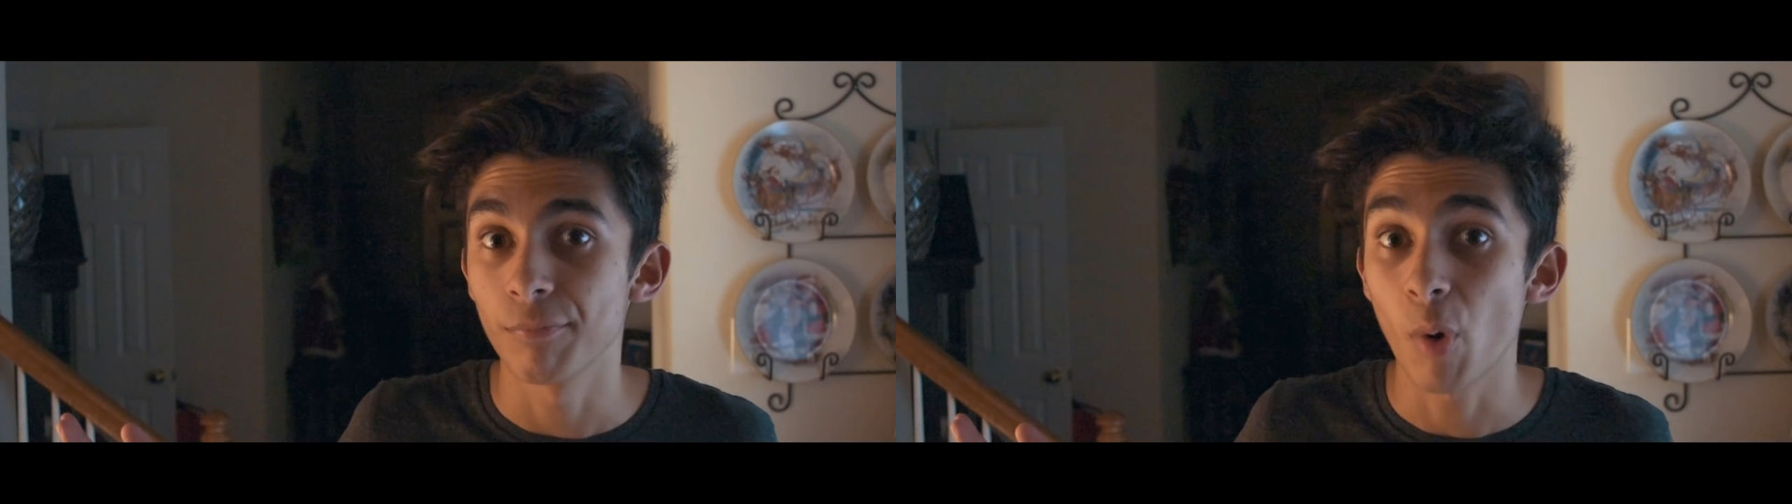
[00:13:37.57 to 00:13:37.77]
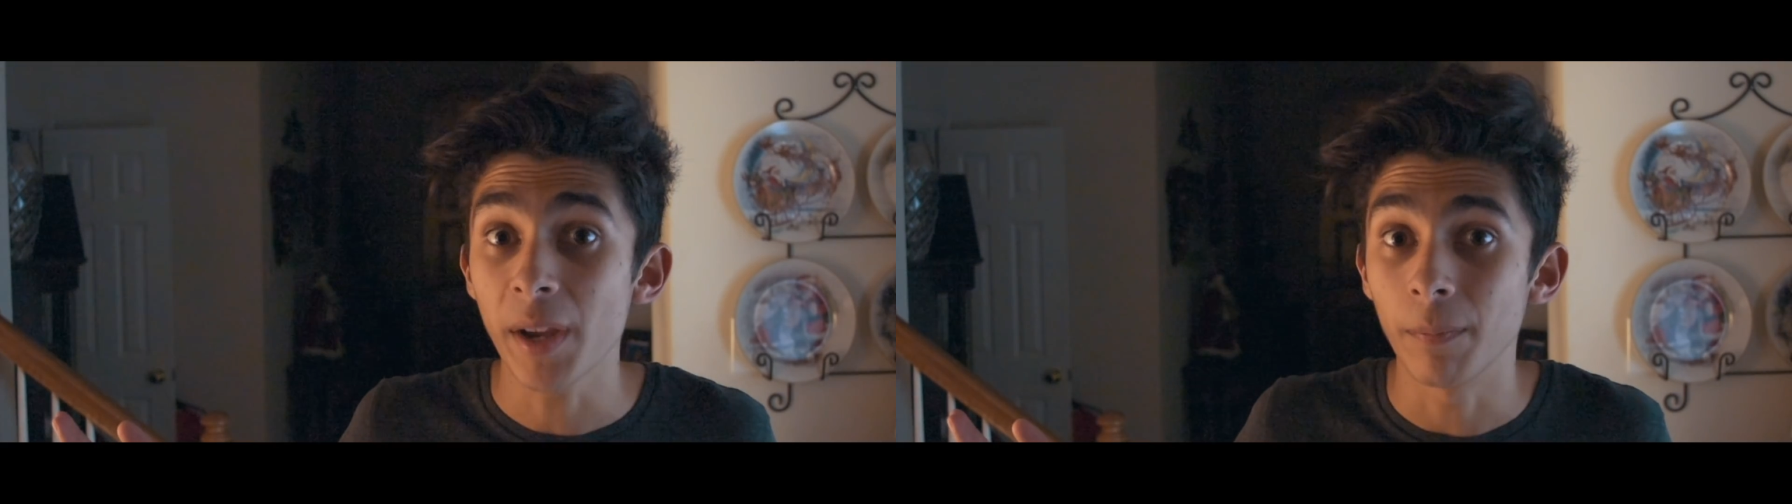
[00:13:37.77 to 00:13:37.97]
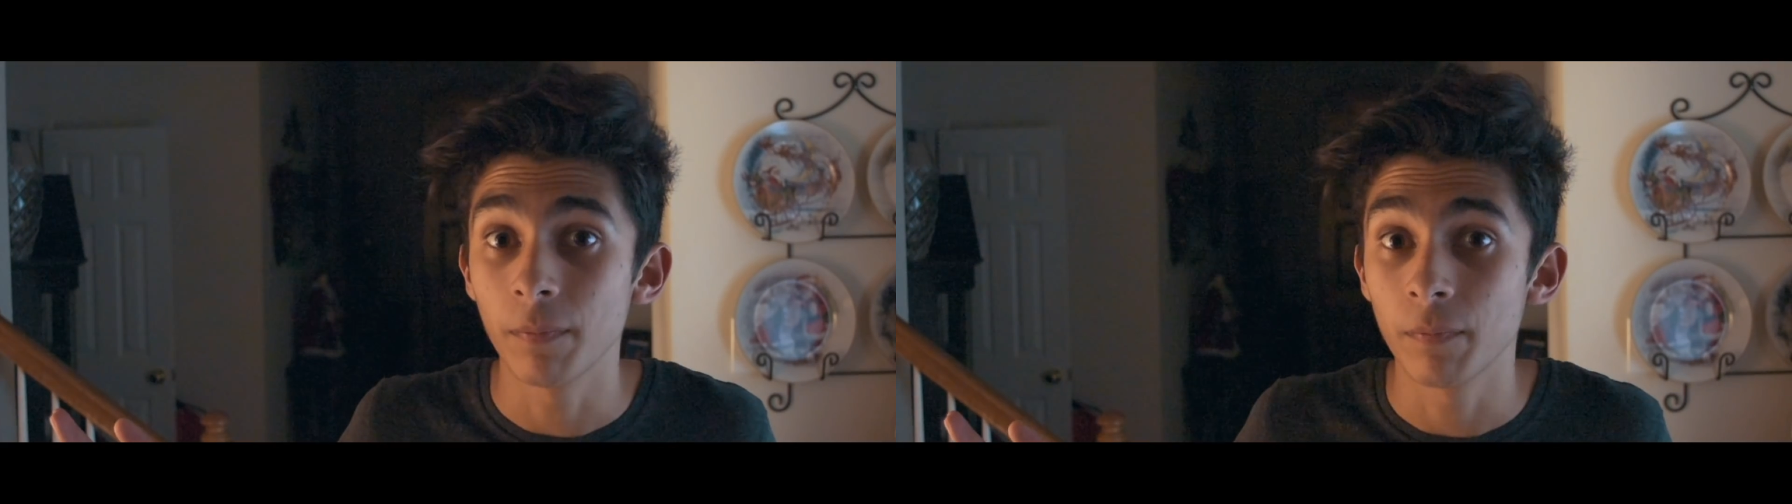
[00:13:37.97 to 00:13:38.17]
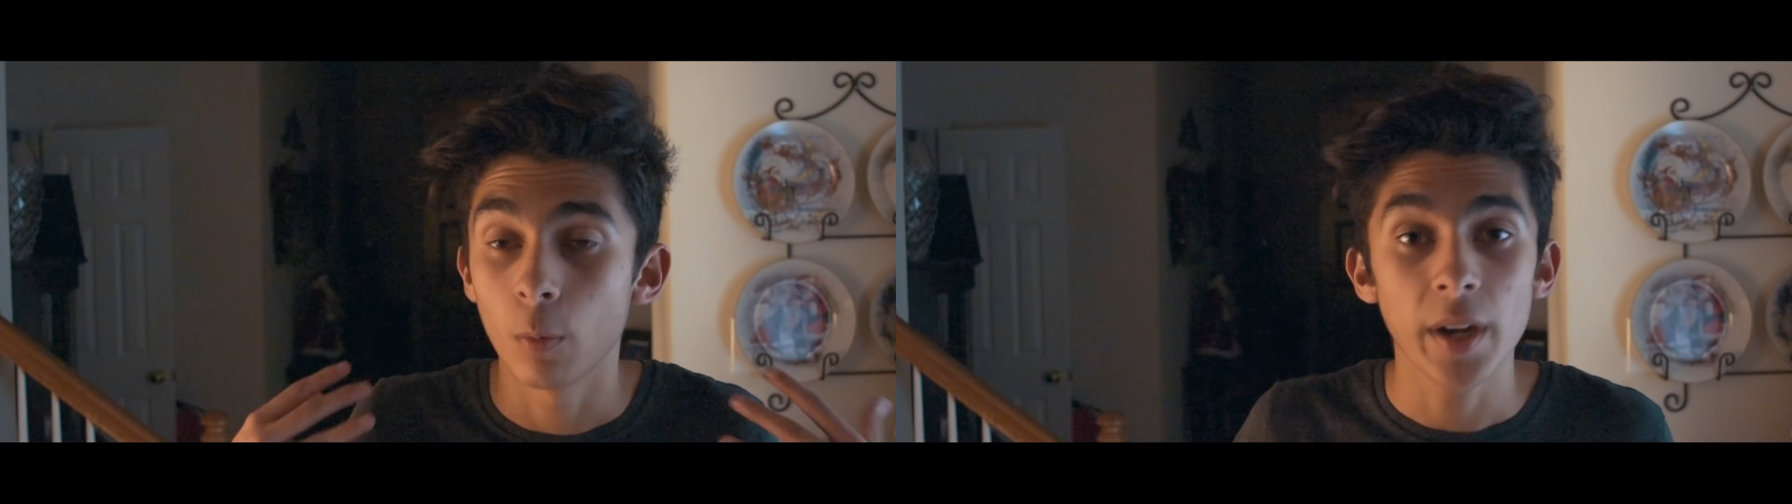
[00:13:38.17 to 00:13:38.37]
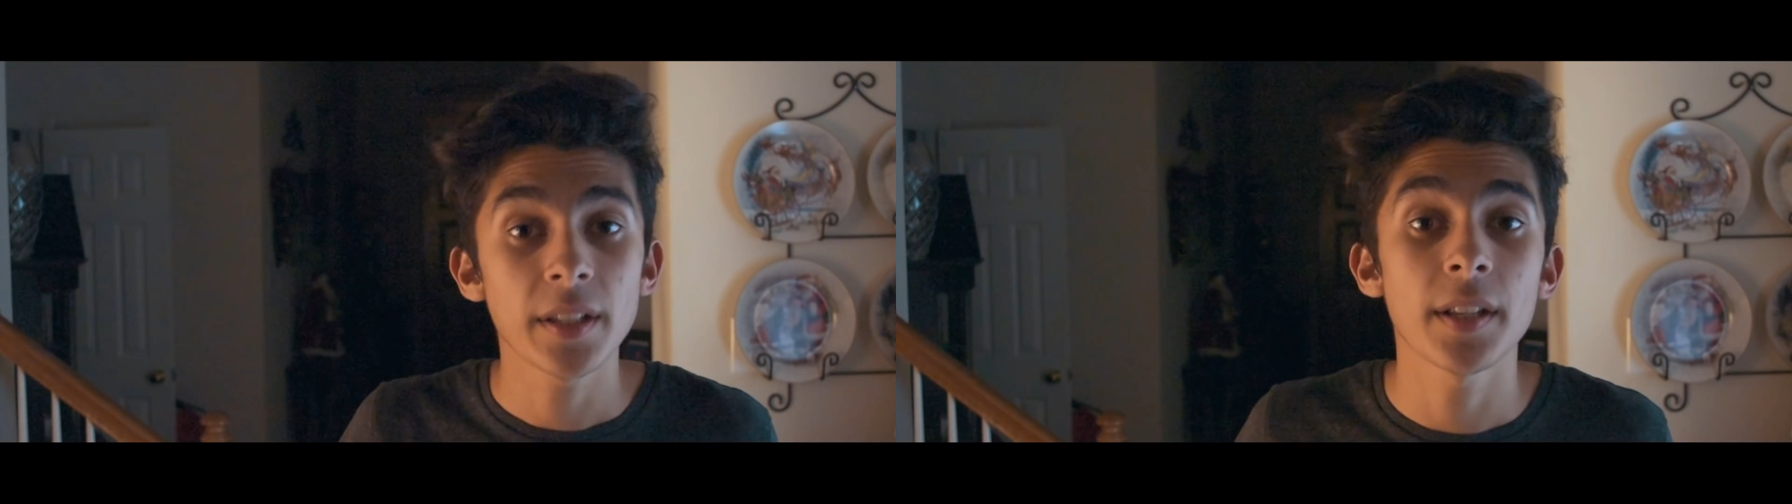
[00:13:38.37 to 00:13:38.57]
Why?
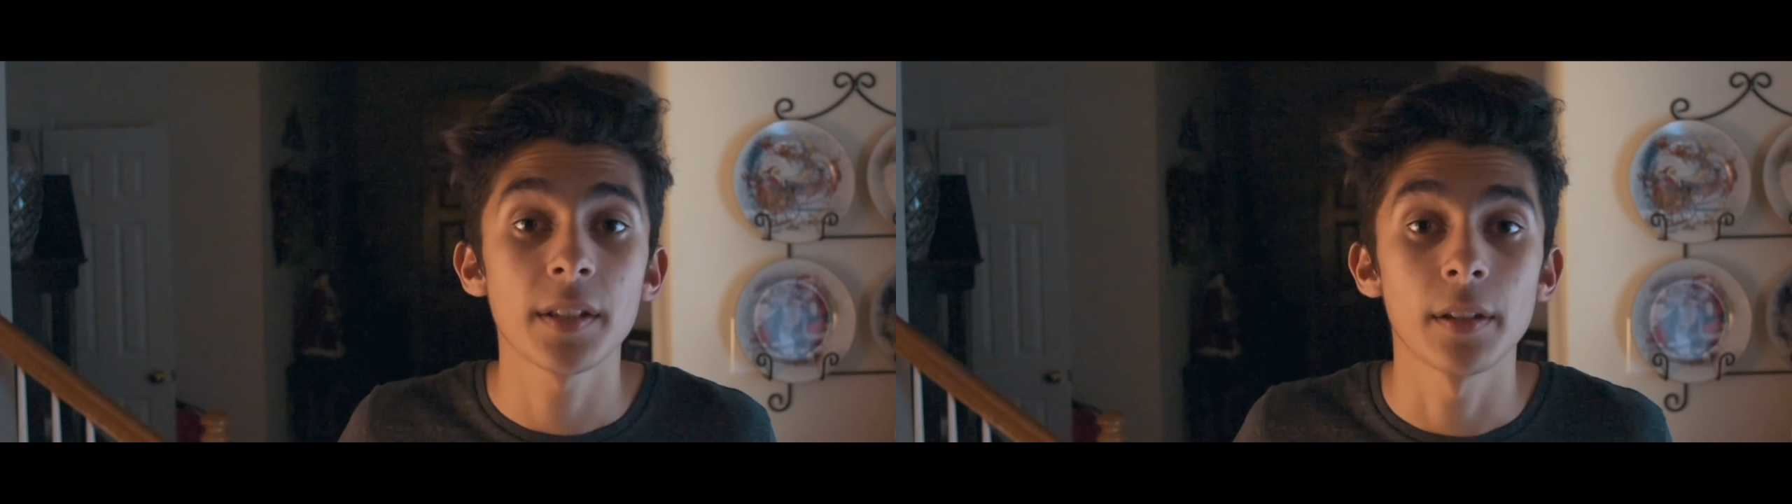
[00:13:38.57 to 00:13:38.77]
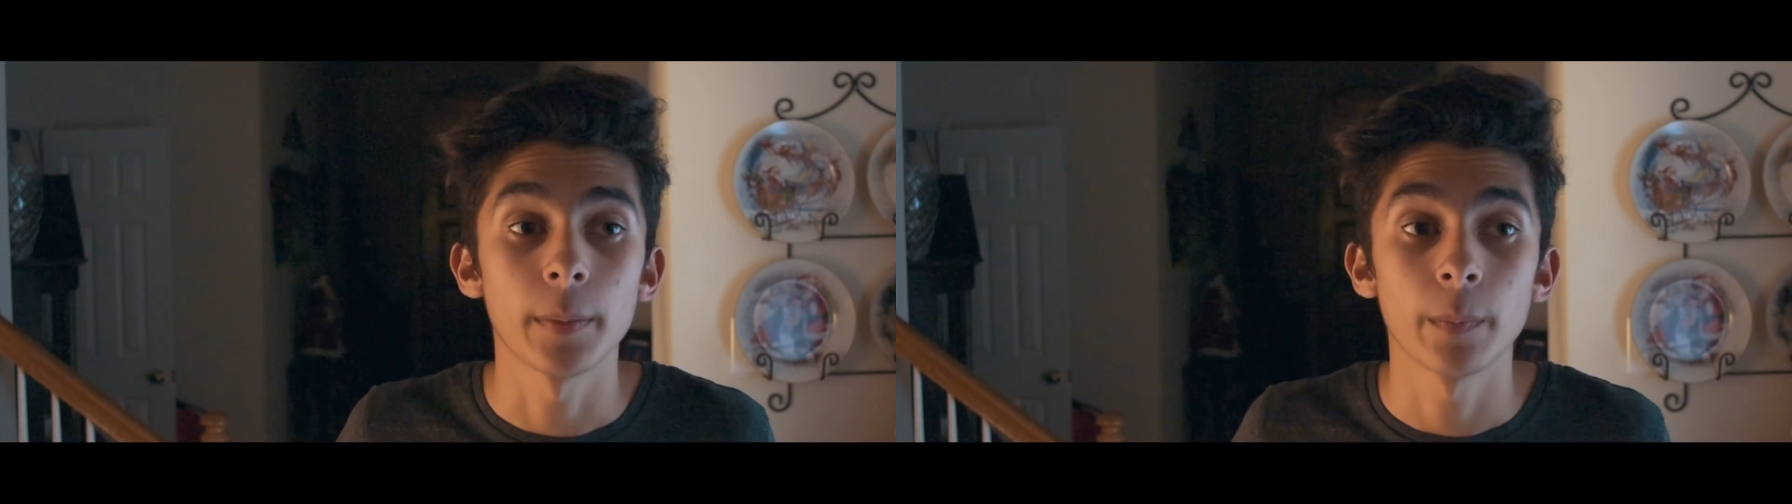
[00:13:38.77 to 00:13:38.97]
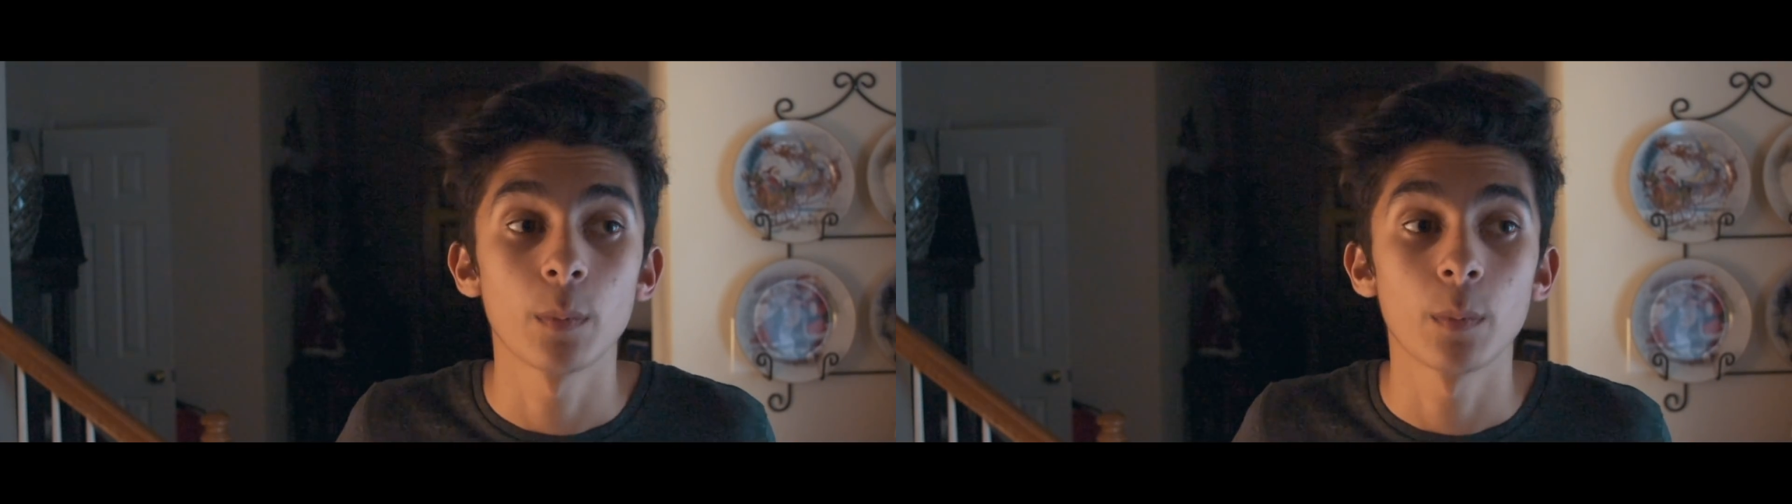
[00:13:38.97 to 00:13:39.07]
Why Tesla?